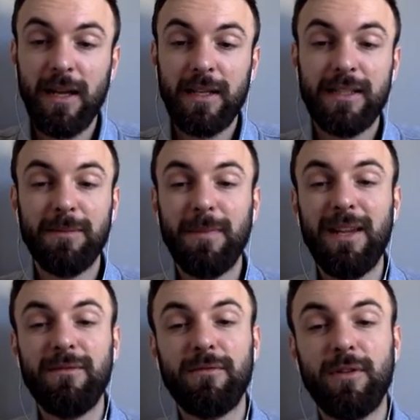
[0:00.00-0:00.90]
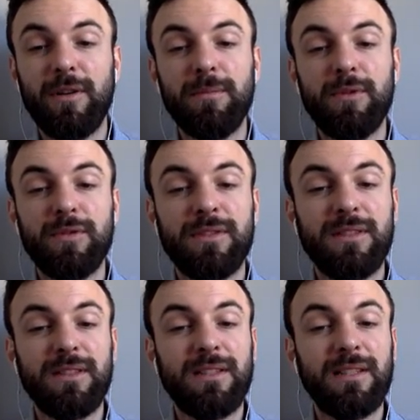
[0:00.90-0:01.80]
The main verb used
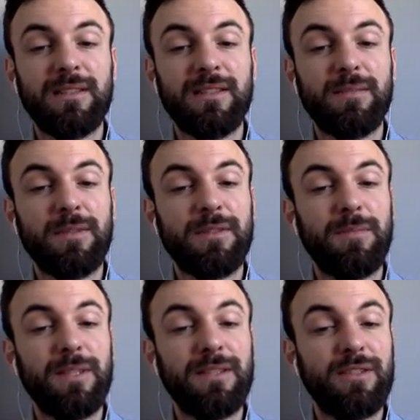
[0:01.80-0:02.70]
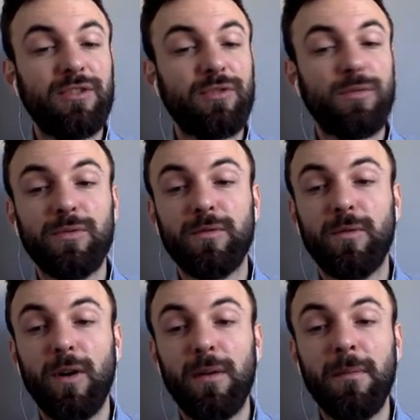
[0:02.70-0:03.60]
in the tenses must be in the gerund
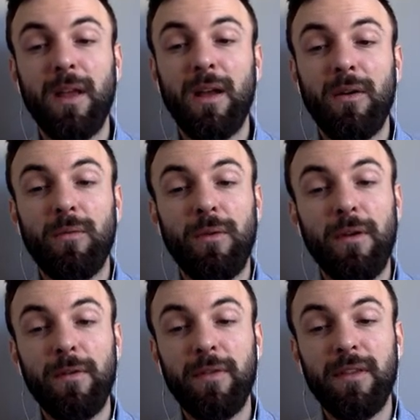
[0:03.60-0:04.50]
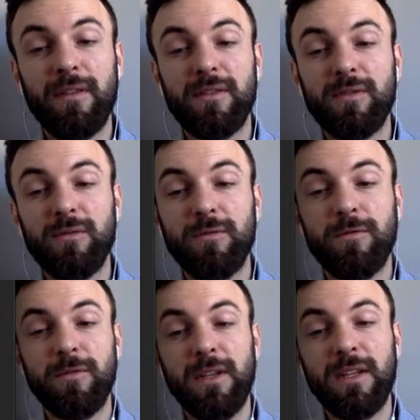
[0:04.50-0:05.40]
form with the
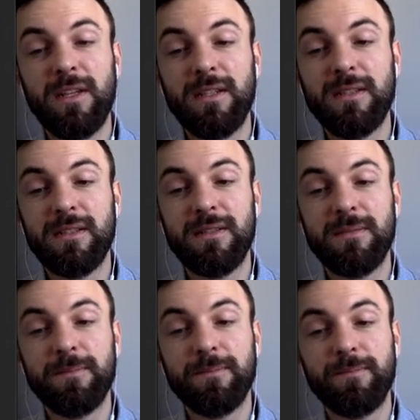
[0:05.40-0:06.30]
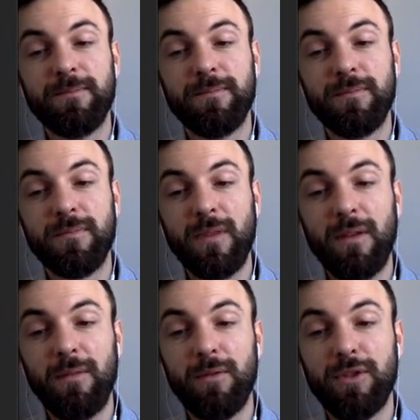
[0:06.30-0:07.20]
suffix,
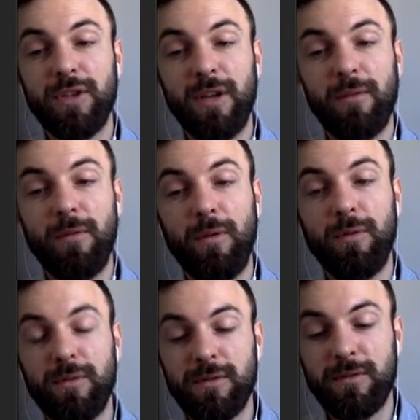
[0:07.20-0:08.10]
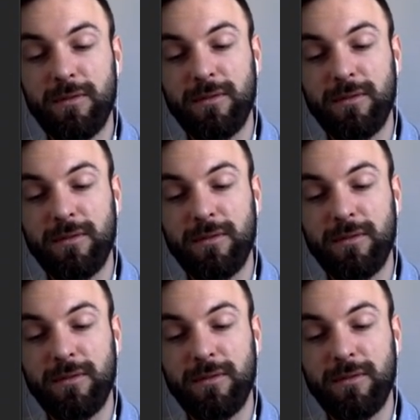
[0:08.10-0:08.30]
which I wrote